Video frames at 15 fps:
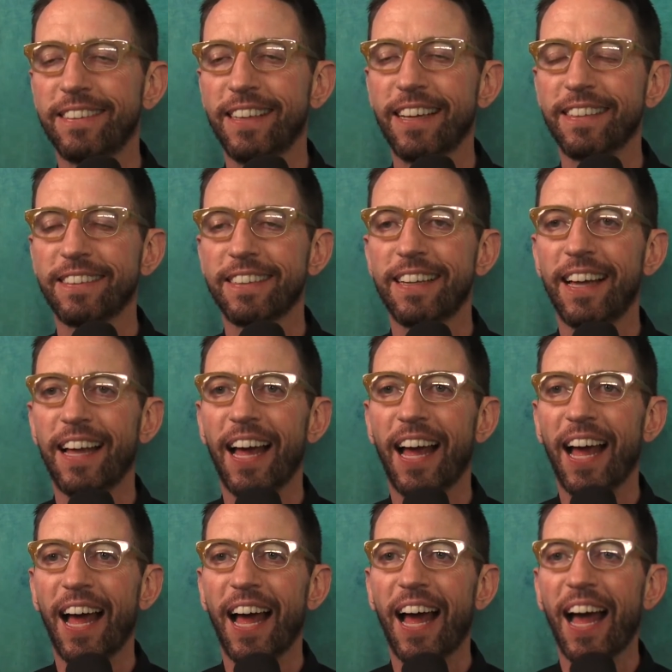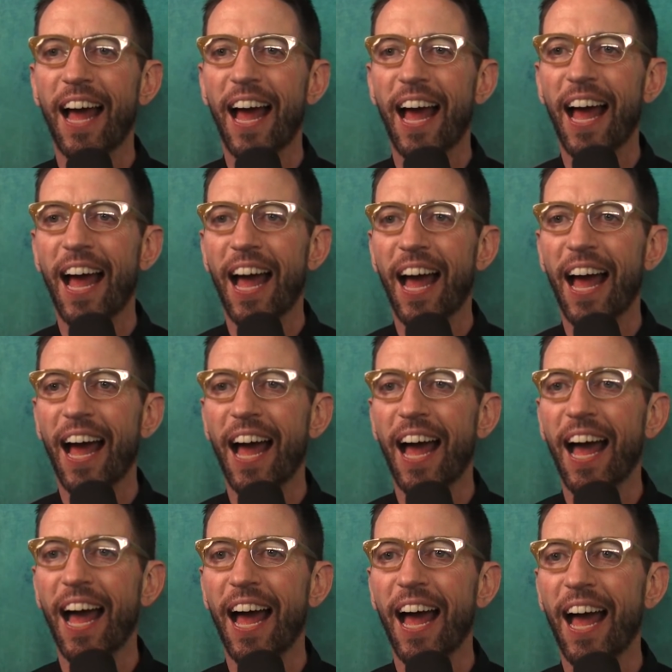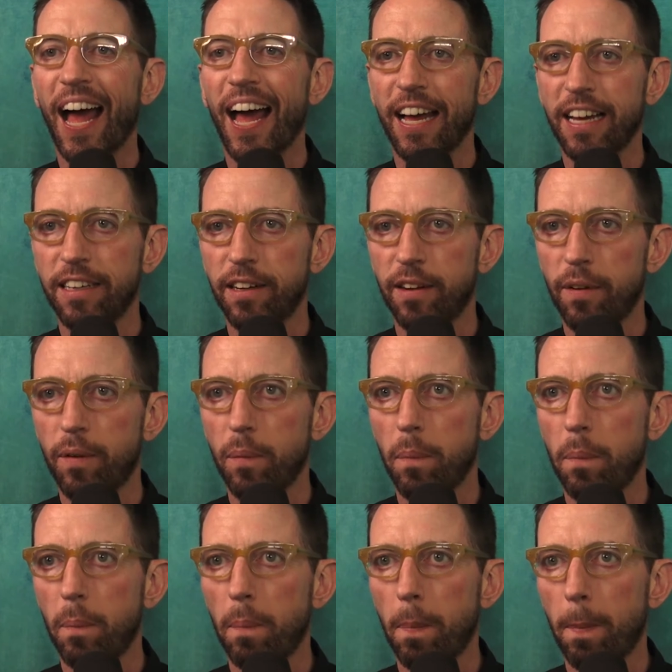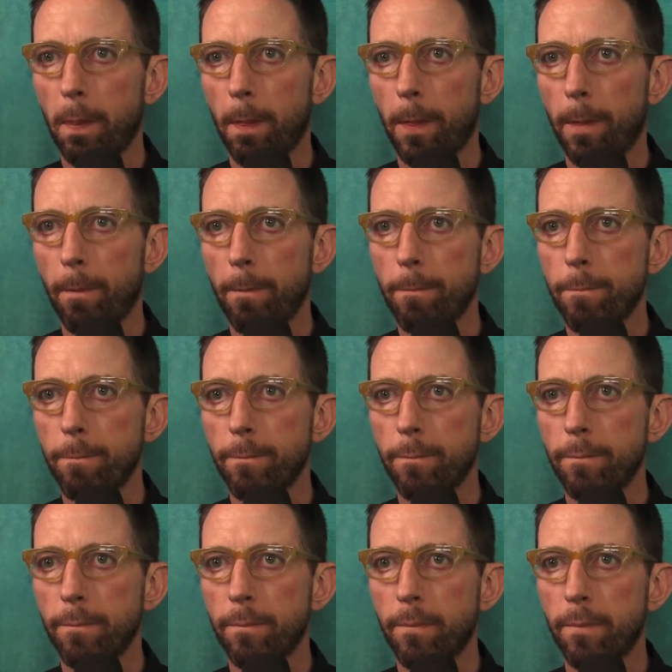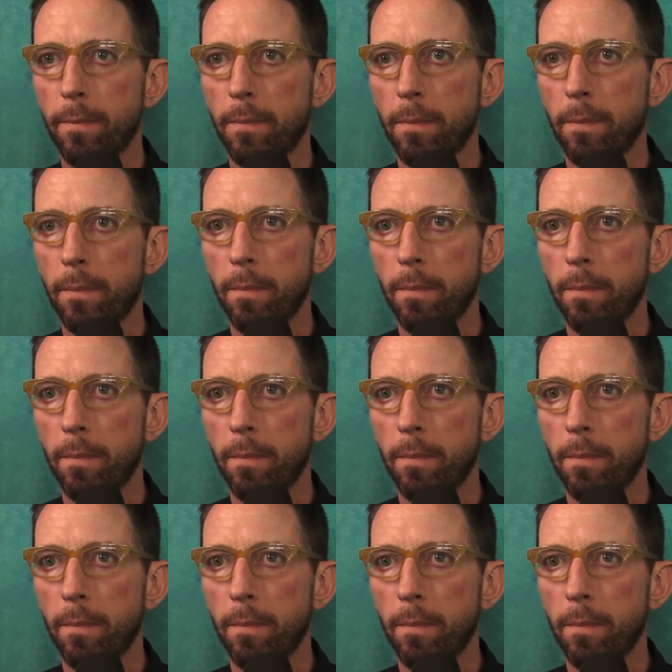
[no speech]